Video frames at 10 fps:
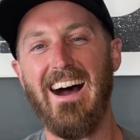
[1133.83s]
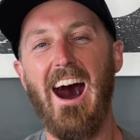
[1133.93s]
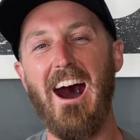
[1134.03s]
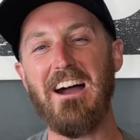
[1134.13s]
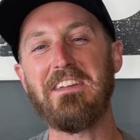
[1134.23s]

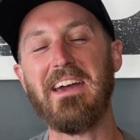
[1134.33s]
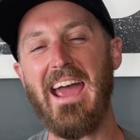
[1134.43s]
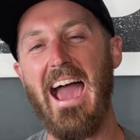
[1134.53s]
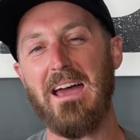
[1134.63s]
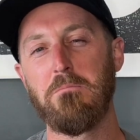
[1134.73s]
You got
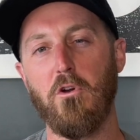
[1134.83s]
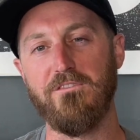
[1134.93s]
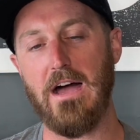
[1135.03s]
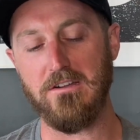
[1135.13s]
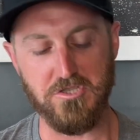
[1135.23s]
to add more
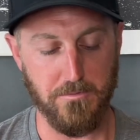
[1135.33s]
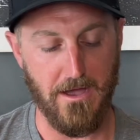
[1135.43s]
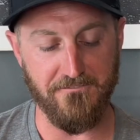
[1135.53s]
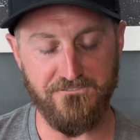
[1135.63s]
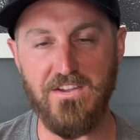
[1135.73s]
value. So
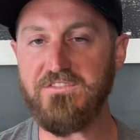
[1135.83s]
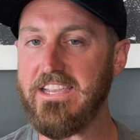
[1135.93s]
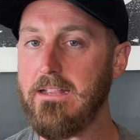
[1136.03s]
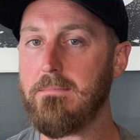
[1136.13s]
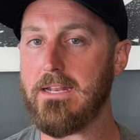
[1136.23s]
about
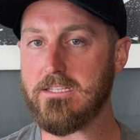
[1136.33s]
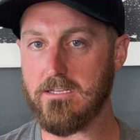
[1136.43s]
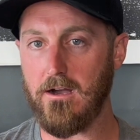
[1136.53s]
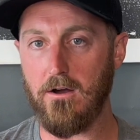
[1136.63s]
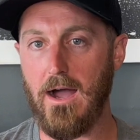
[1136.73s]
15 minutes
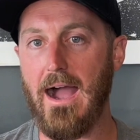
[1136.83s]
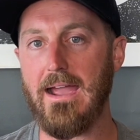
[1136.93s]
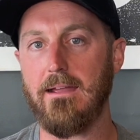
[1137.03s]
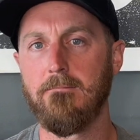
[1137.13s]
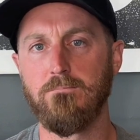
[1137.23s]
ago,
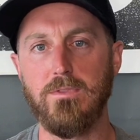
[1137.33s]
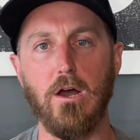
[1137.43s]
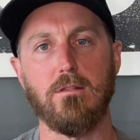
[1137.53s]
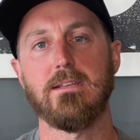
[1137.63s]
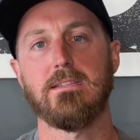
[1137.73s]

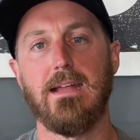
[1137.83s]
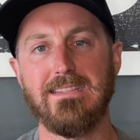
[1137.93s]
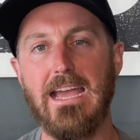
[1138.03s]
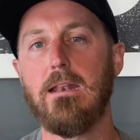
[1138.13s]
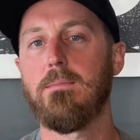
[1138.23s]
less than that,
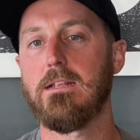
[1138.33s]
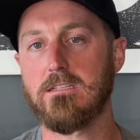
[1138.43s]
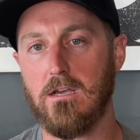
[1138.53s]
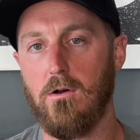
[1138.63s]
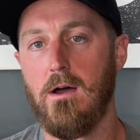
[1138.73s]
10 minutes
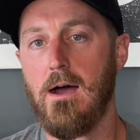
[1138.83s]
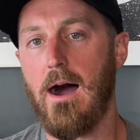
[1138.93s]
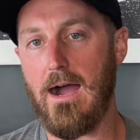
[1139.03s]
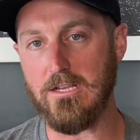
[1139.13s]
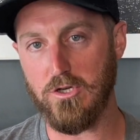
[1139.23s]
ago,
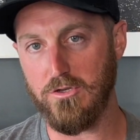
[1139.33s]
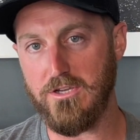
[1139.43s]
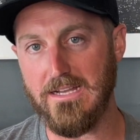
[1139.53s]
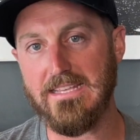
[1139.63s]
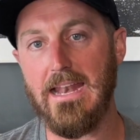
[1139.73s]
I told you
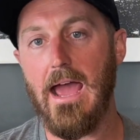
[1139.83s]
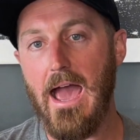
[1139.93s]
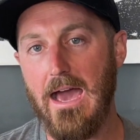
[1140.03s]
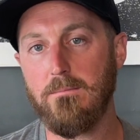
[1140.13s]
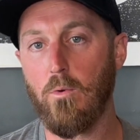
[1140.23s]
guys how to
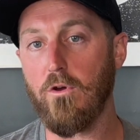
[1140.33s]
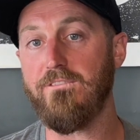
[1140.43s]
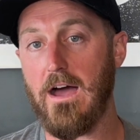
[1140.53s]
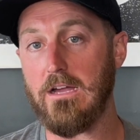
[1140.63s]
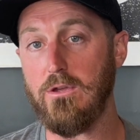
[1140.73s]
add more
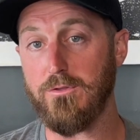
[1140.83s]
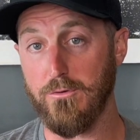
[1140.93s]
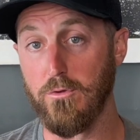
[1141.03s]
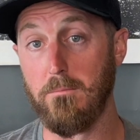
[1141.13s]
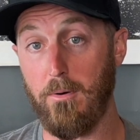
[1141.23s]
value through the